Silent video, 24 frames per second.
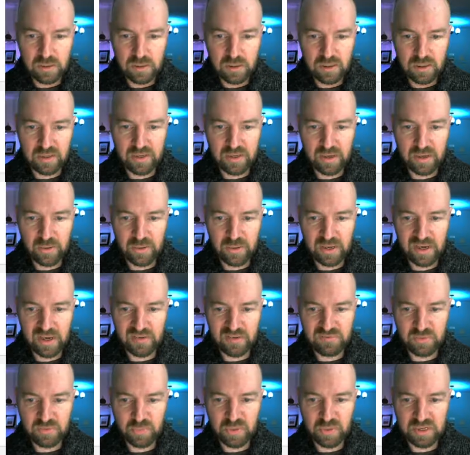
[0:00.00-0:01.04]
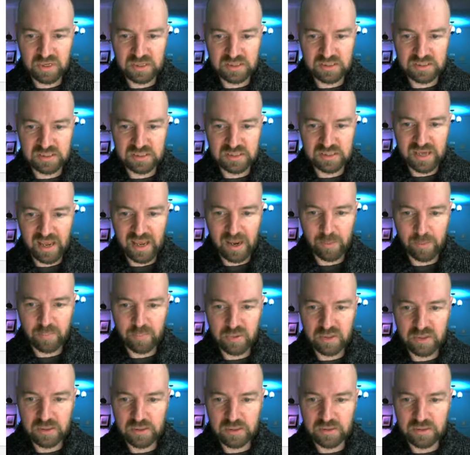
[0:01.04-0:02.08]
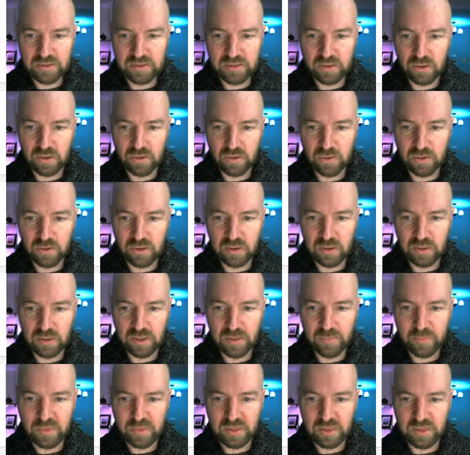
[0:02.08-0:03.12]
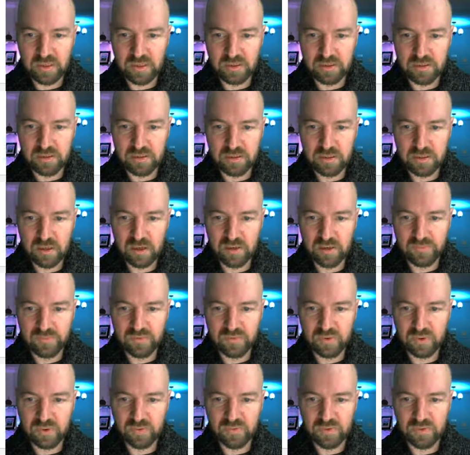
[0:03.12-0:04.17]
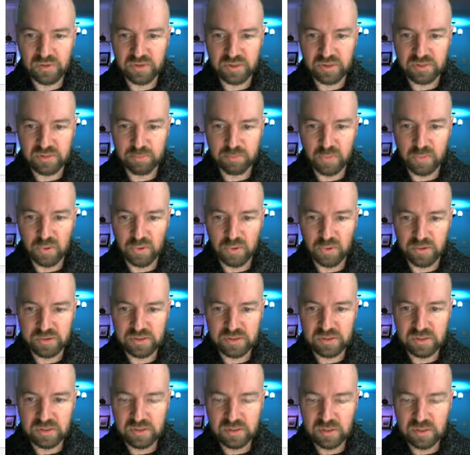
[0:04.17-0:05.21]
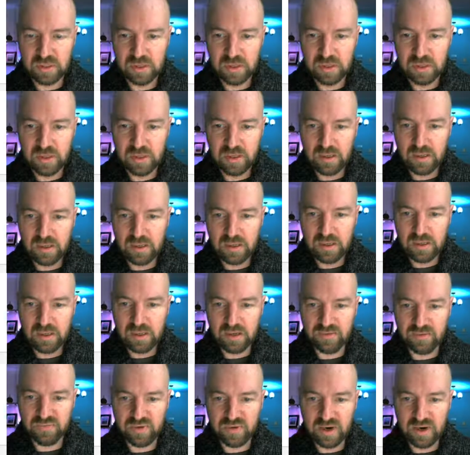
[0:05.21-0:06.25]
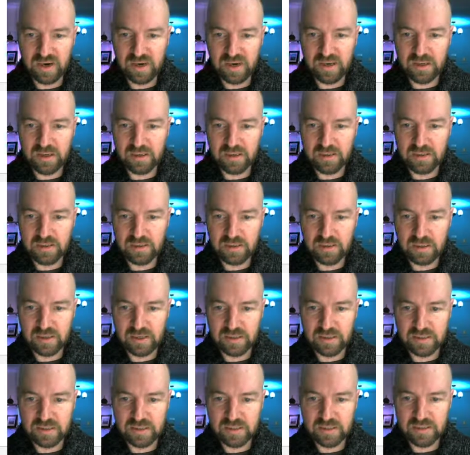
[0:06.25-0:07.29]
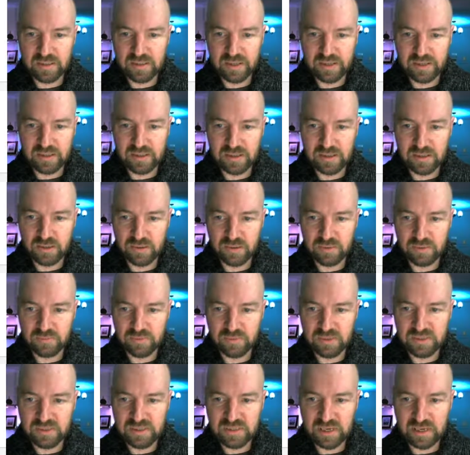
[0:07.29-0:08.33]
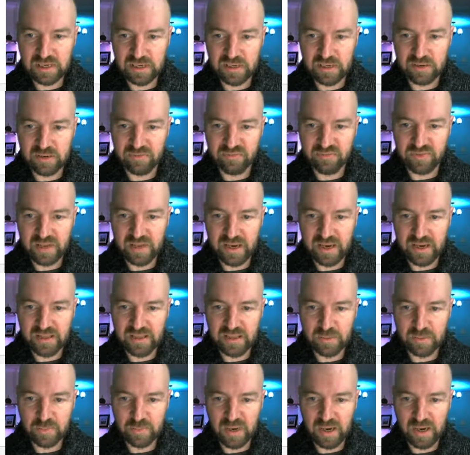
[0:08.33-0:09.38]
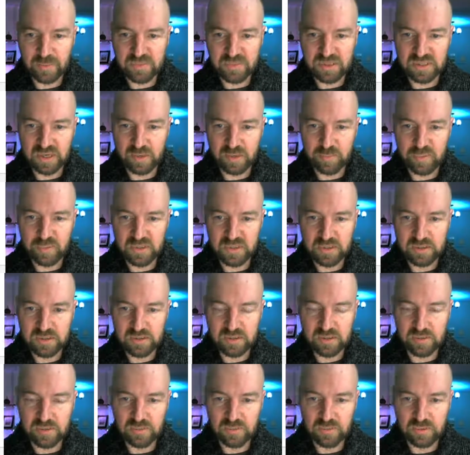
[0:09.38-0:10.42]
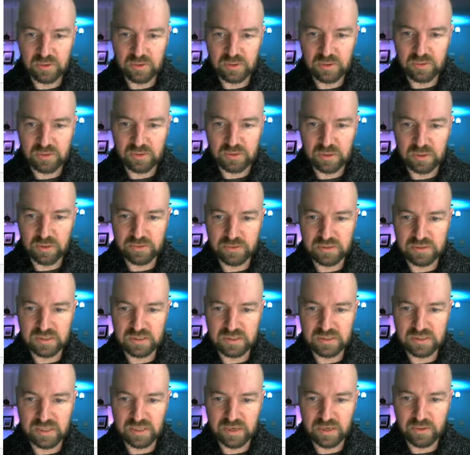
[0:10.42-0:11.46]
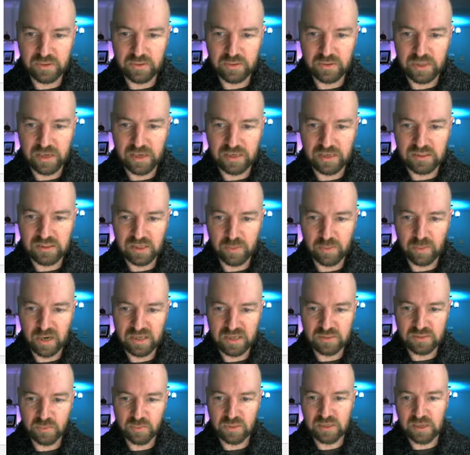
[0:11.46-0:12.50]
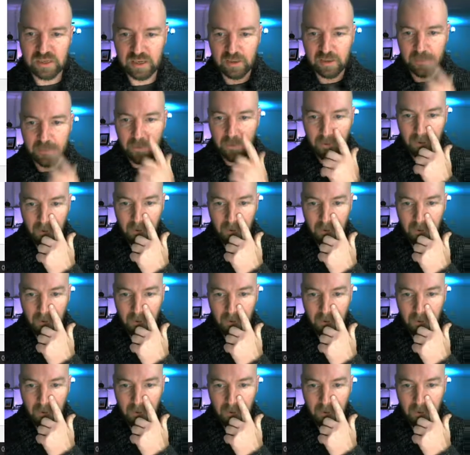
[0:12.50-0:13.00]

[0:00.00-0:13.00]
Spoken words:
And now I have to pick a snap. So I'm going to hover over this bolt, and if I get like a little, looks like I get a flag that pops up as close to the center of that as I possibly can.